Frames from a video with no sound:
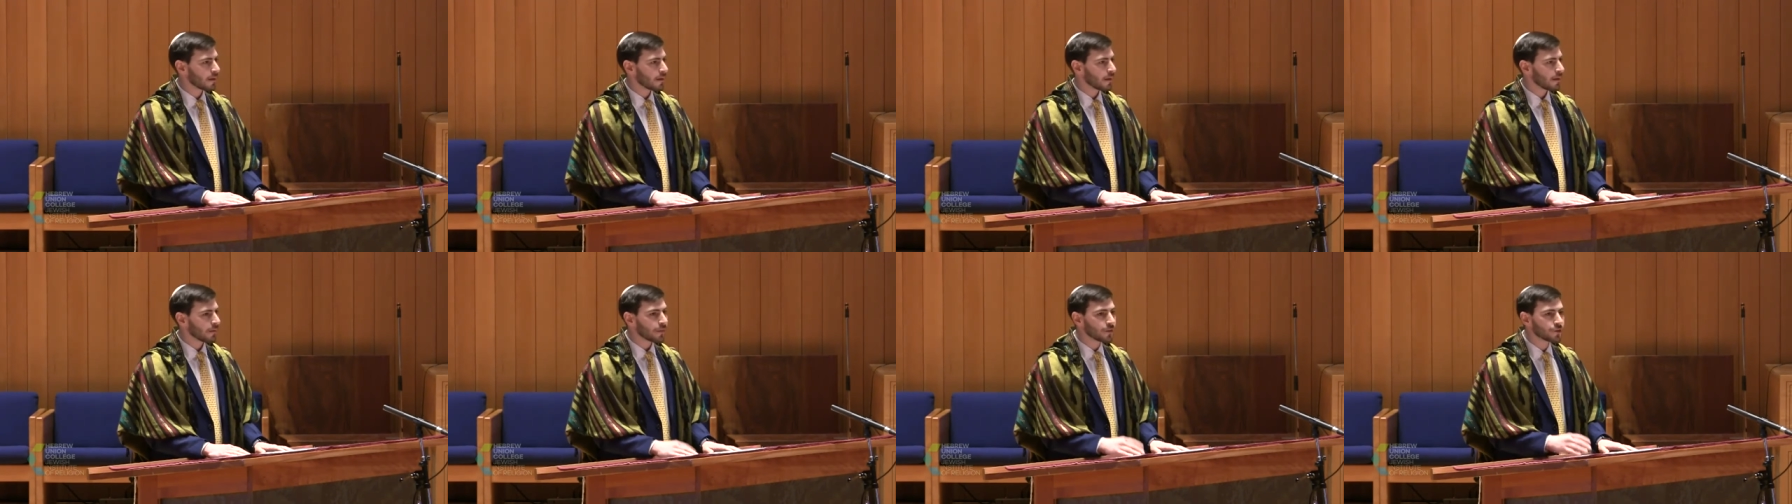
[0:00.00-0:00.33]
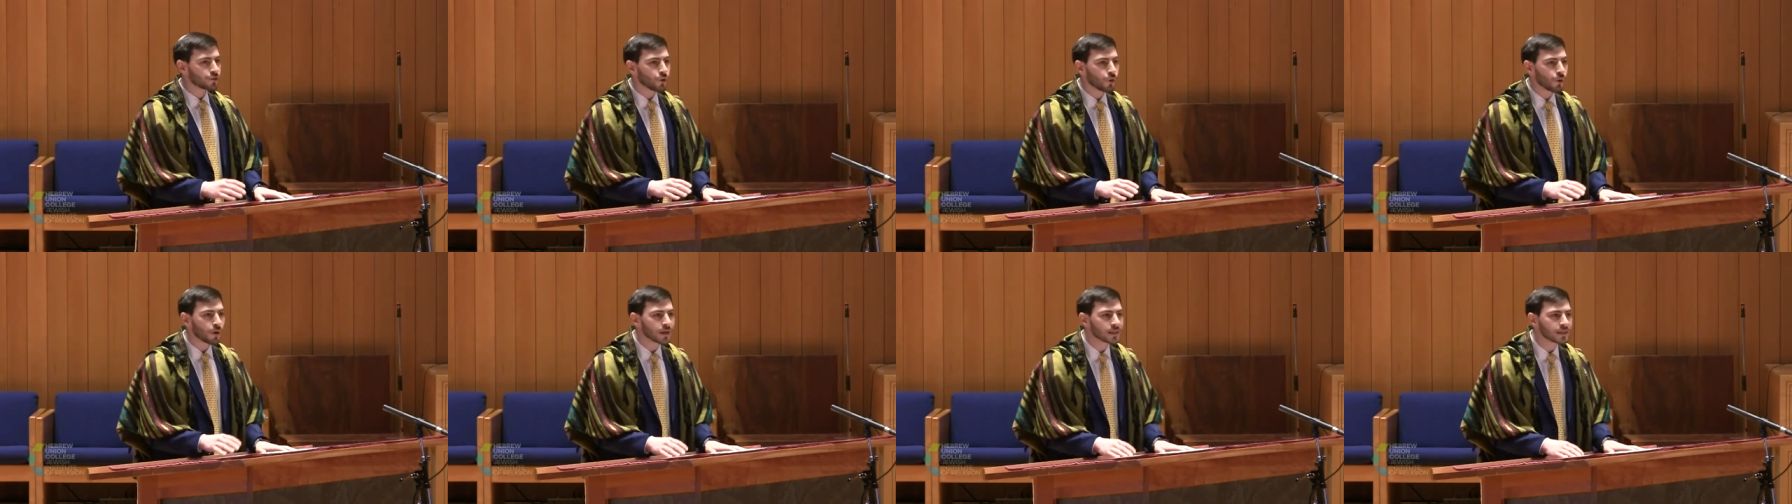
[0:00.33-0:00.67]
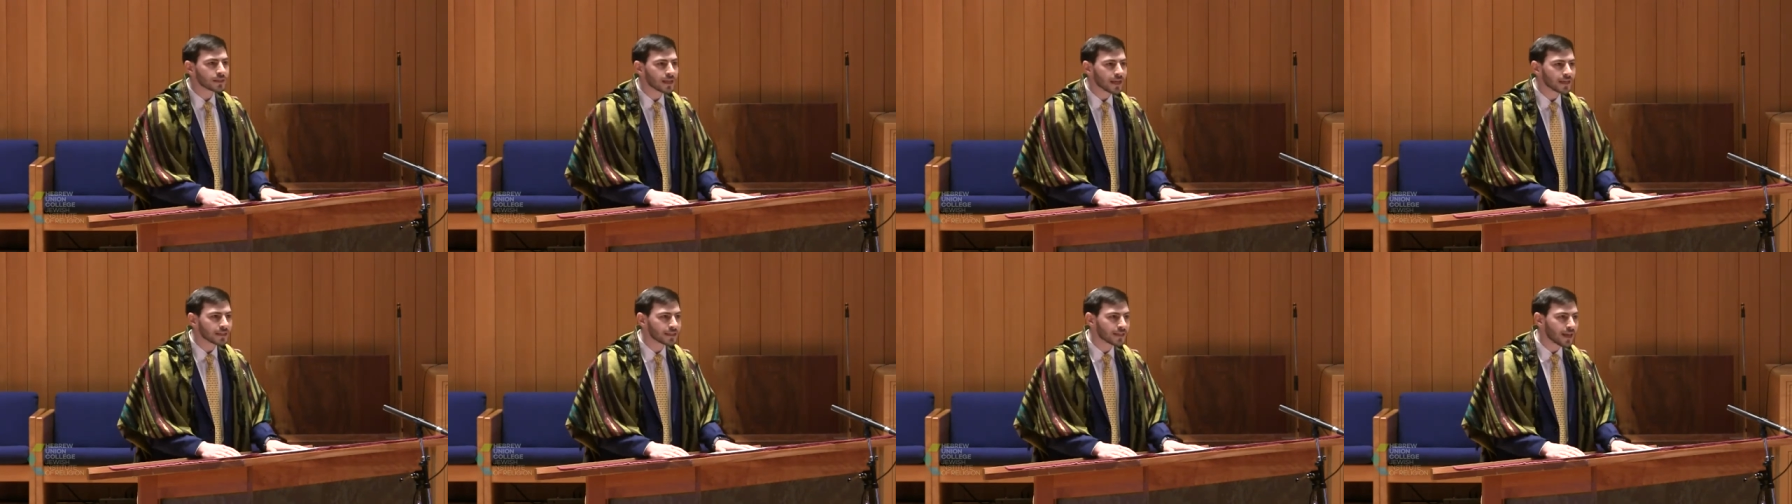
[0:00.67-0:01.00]
The Torah
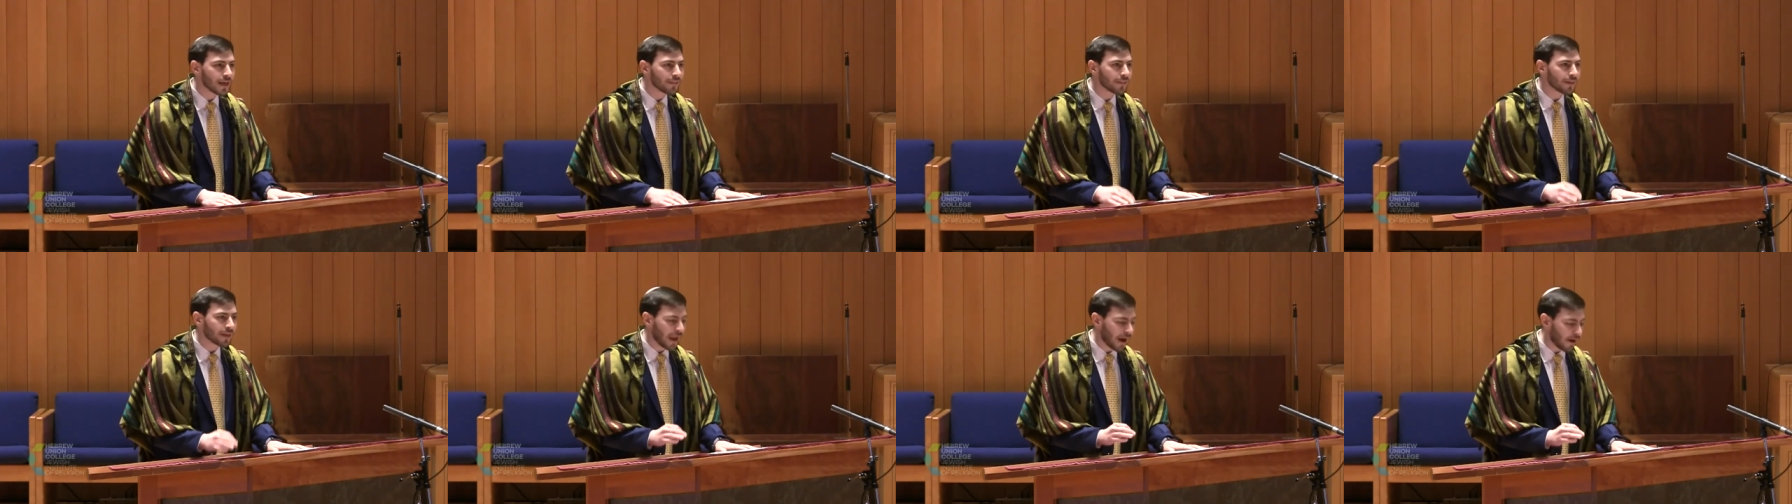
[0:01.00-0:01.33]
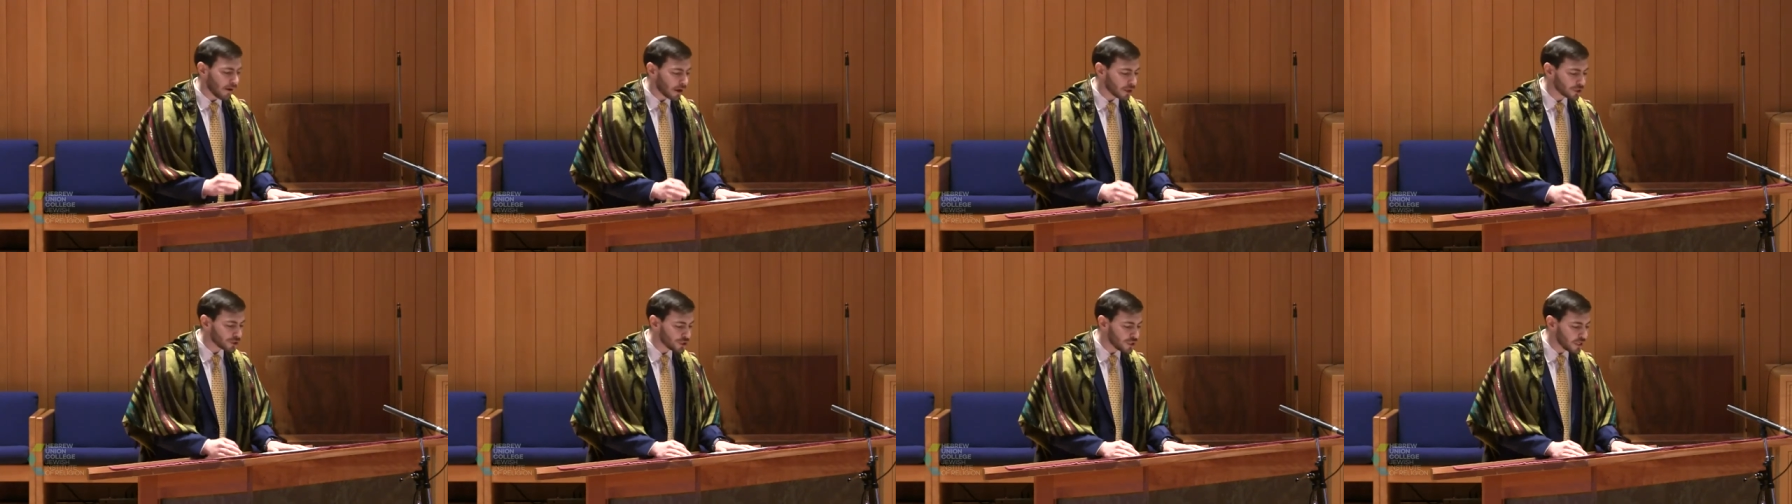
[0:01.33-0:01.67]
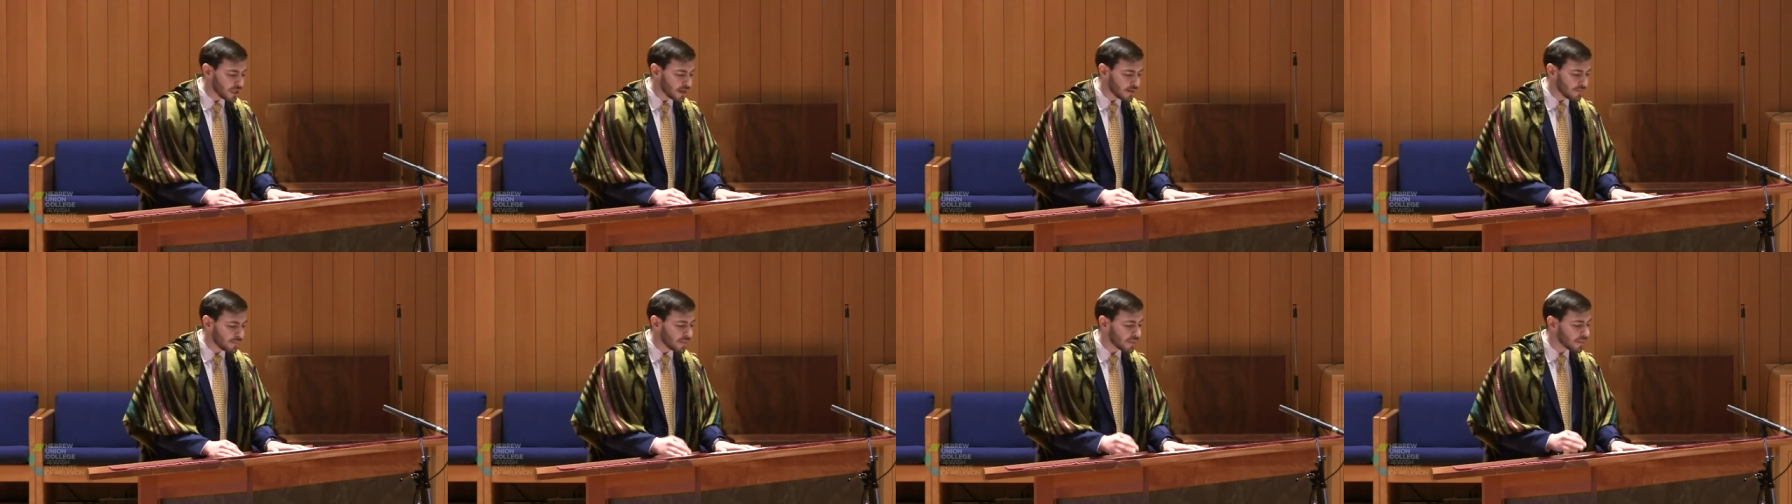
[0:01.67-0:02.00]
says that the
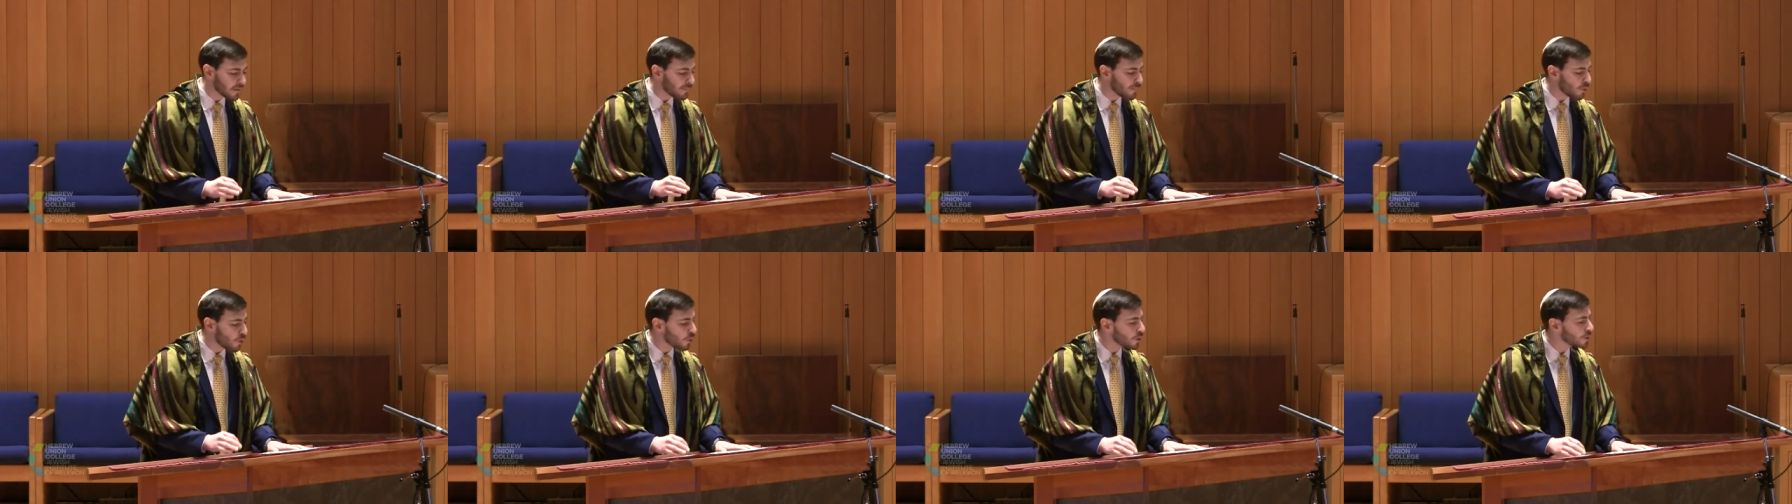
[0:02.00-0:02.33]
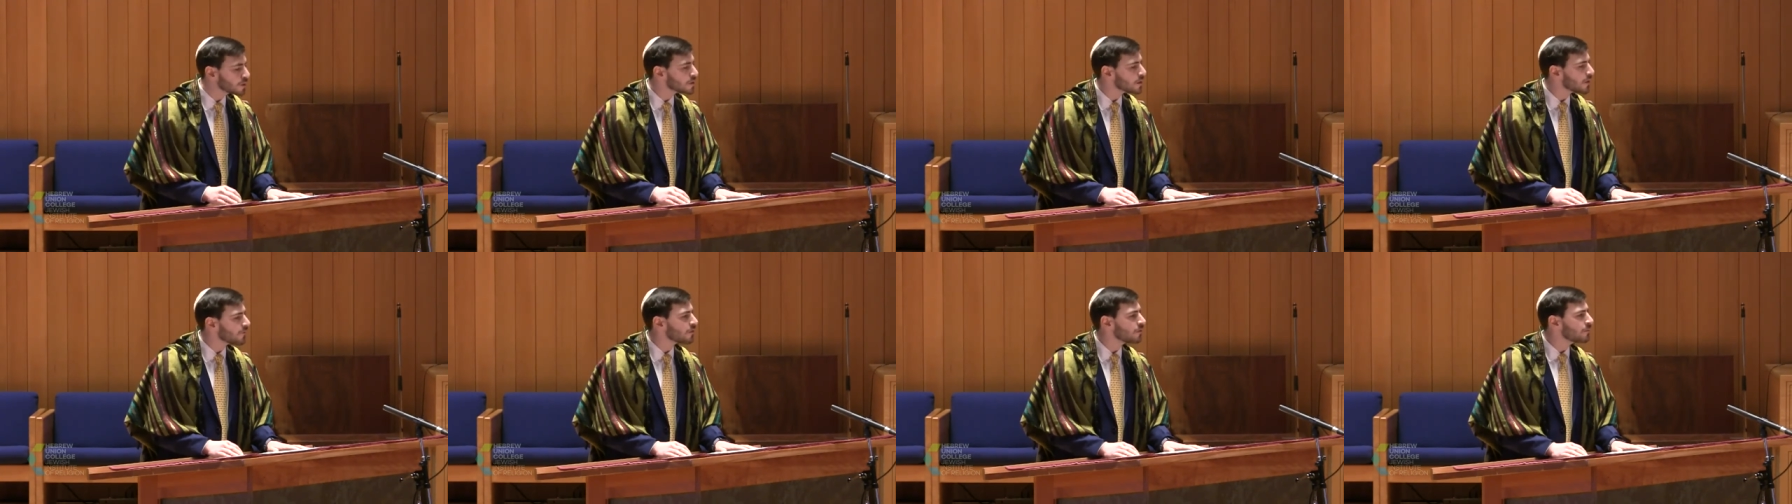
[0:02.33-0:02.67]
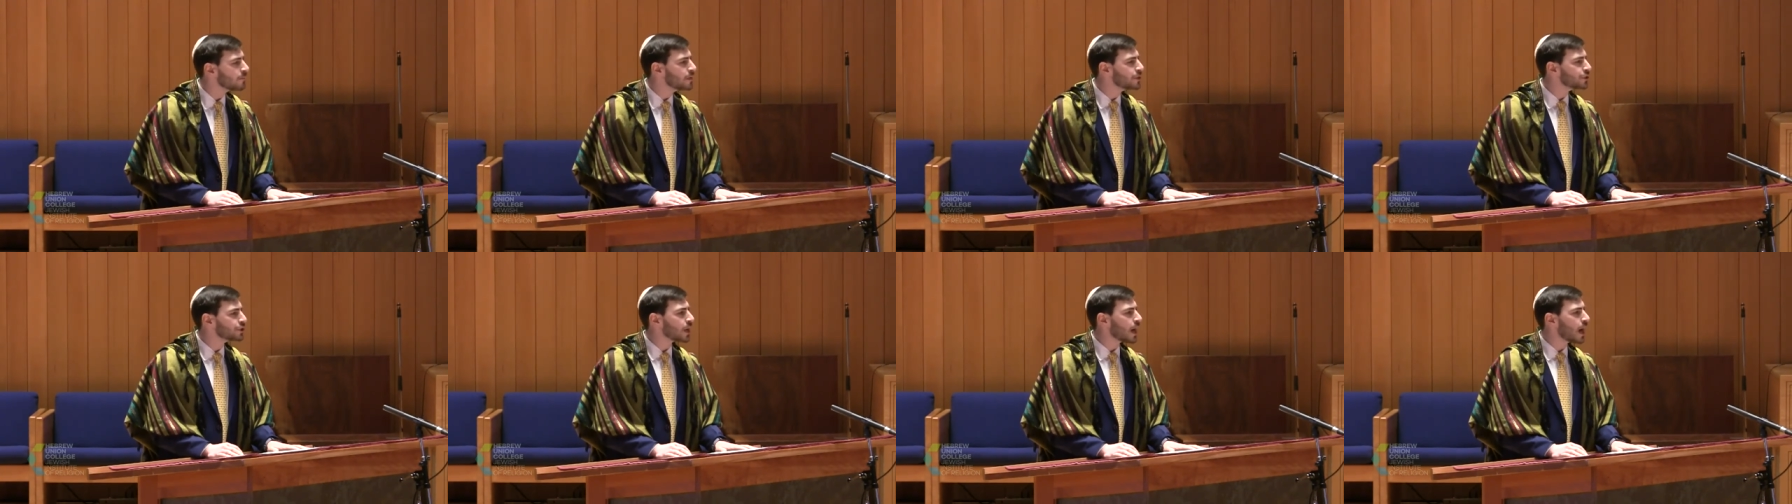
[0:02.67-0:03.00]
kerashim, the boards of the
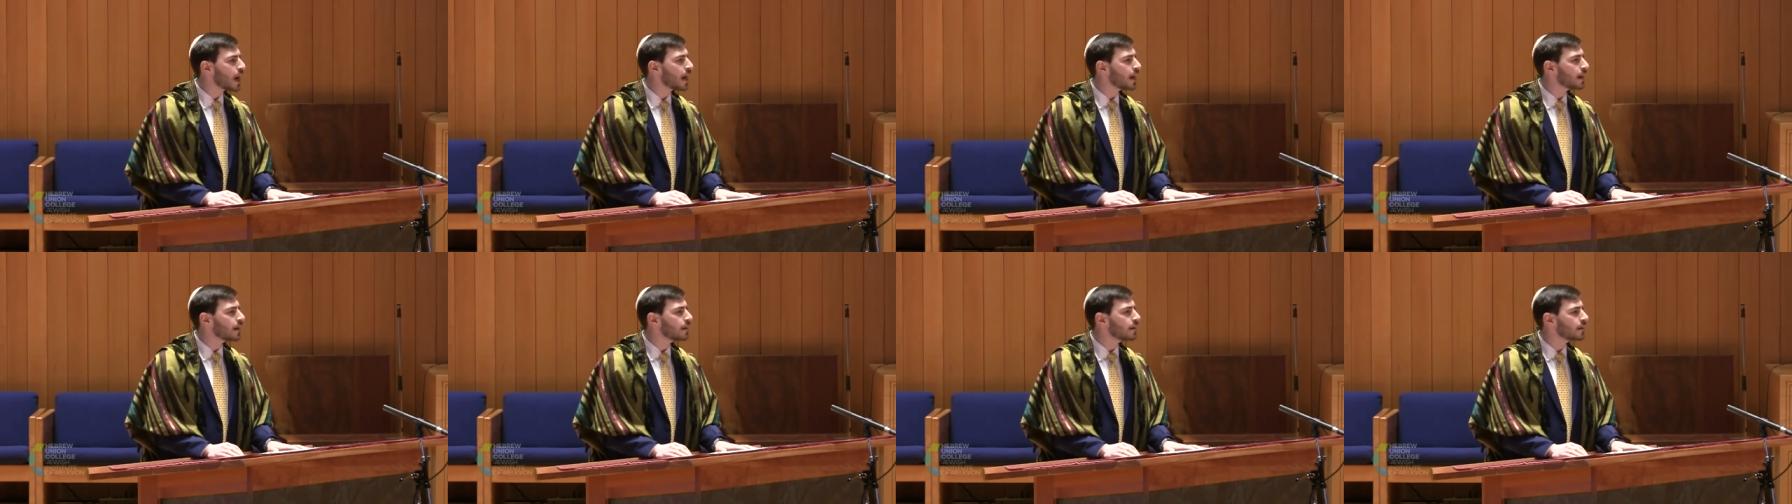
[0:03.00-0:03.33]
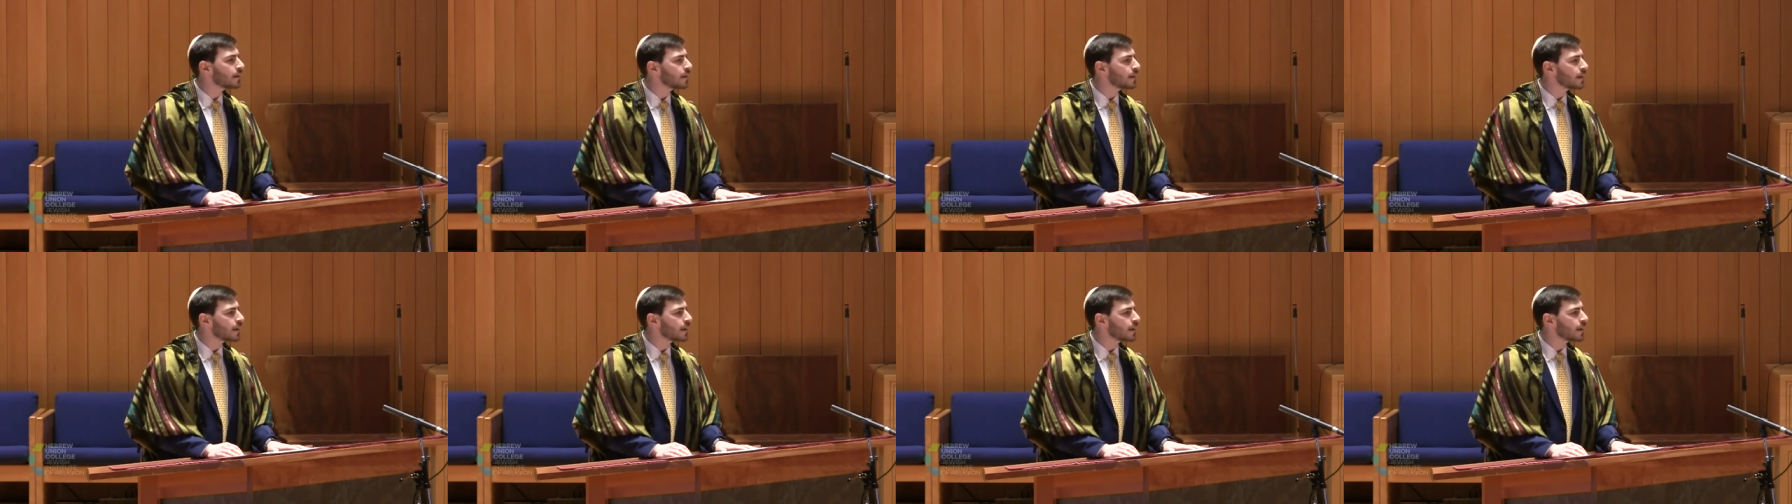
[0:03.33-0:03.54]
Mishkan,